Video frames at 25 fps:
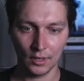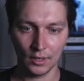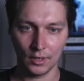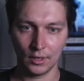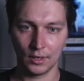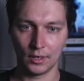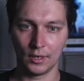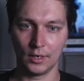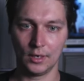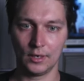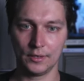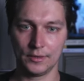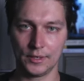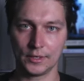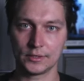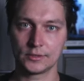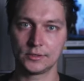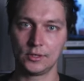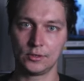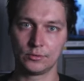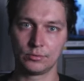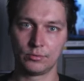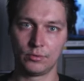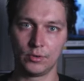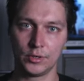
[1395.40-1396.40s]
Thanks
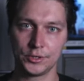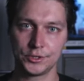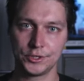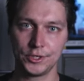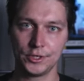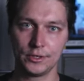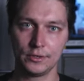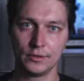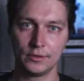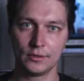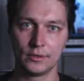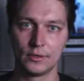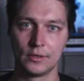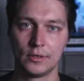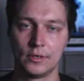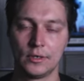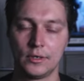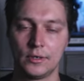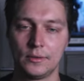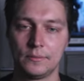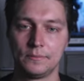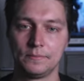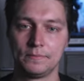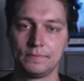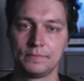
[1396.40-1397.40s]
a lot for watching.
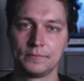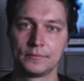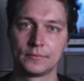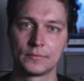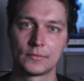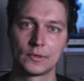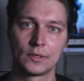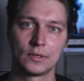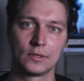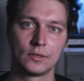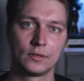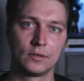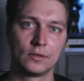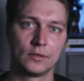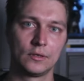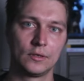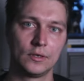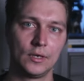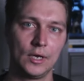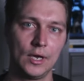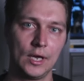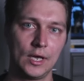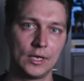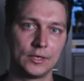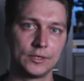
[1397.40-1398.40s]

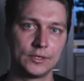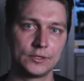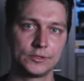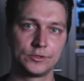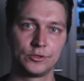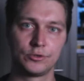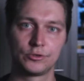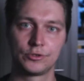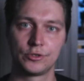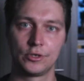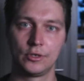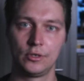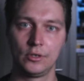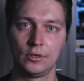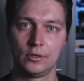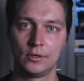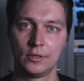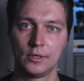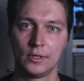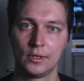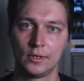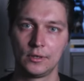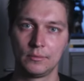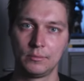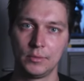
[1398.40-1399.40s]
And as usual,
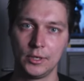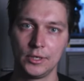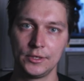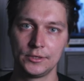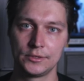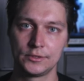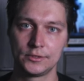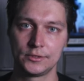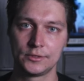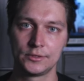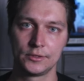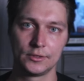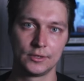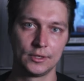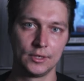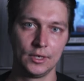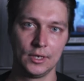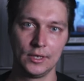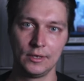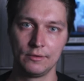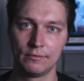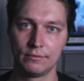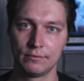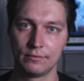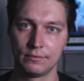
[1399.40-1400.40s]
please
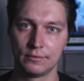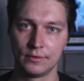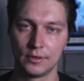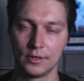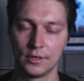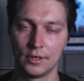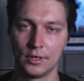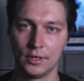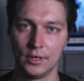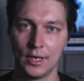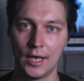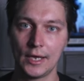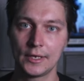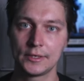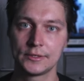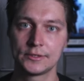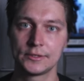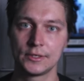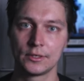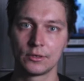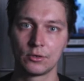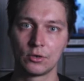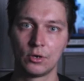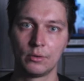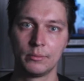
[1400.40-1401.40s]
leave likes
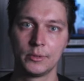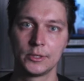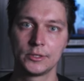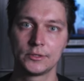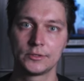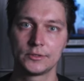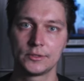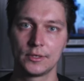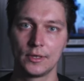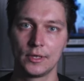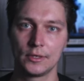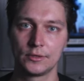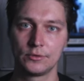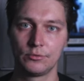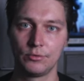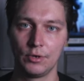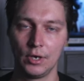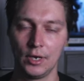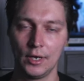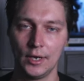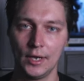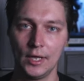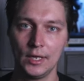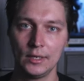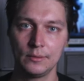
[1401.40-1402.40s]
and comments. That
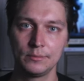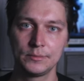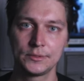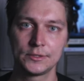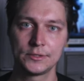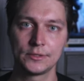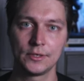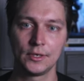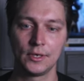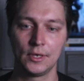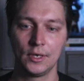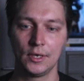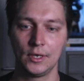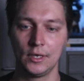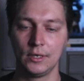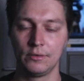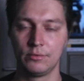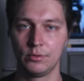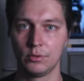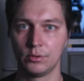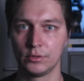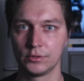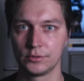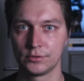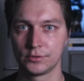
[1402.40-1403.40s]
really helps. If
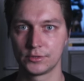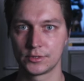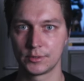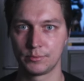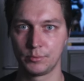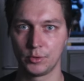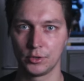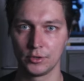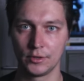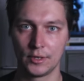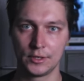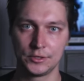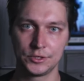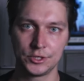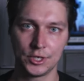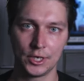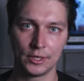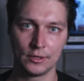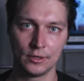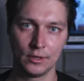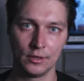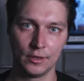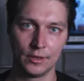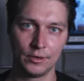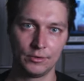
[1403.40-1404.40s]
you want to support the
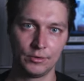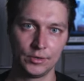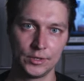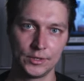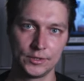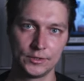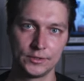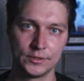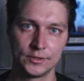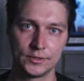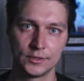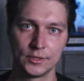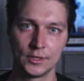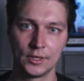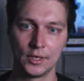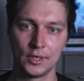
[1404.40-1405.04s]
channel, there is